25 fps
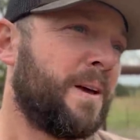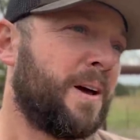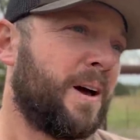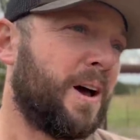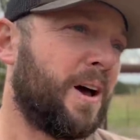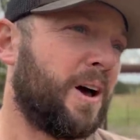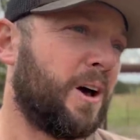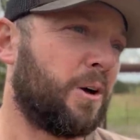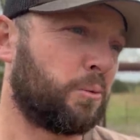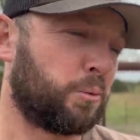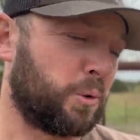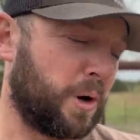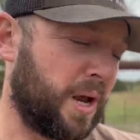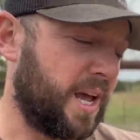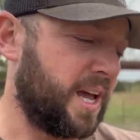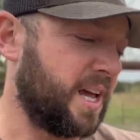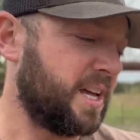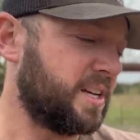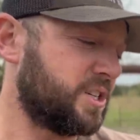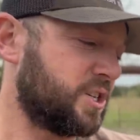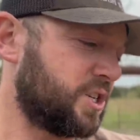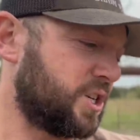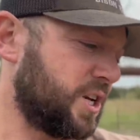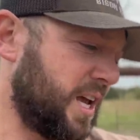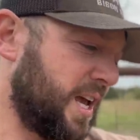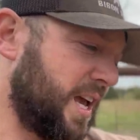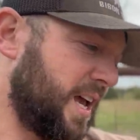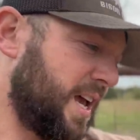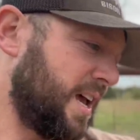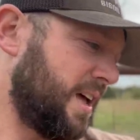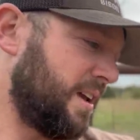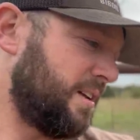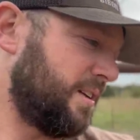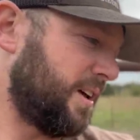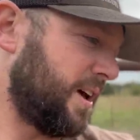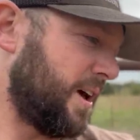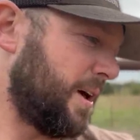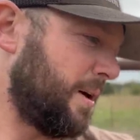uh, ranch,
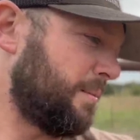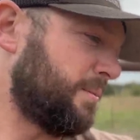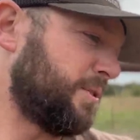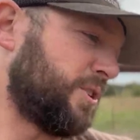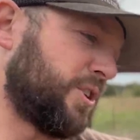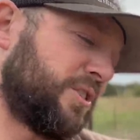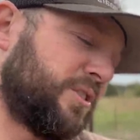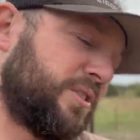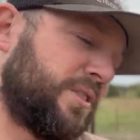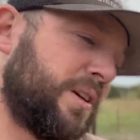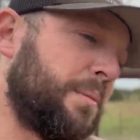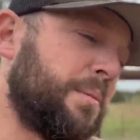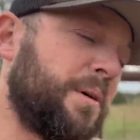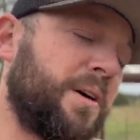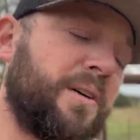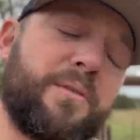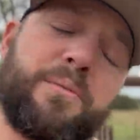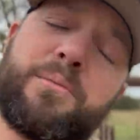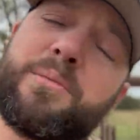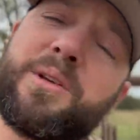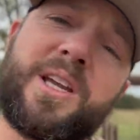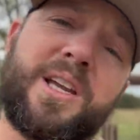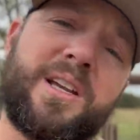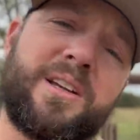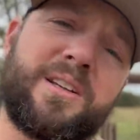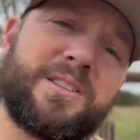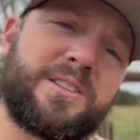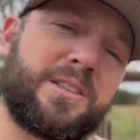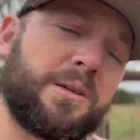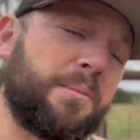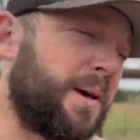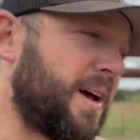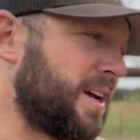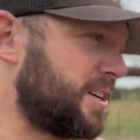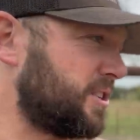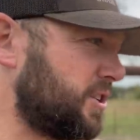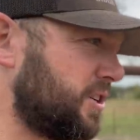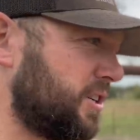and uh, just some of them needed some
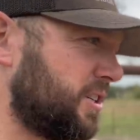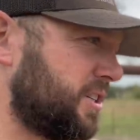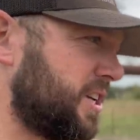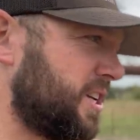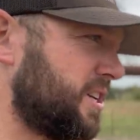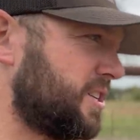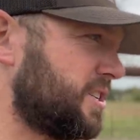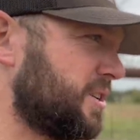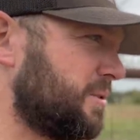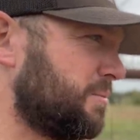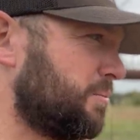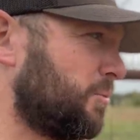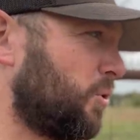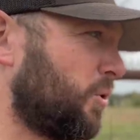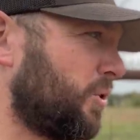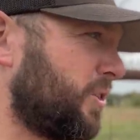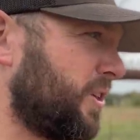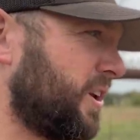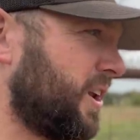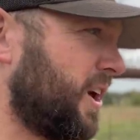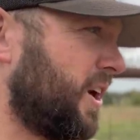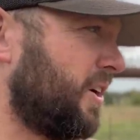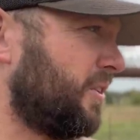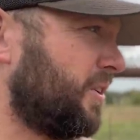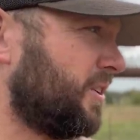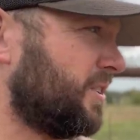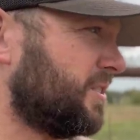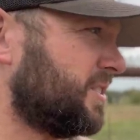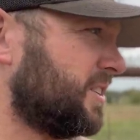extra attention more than others.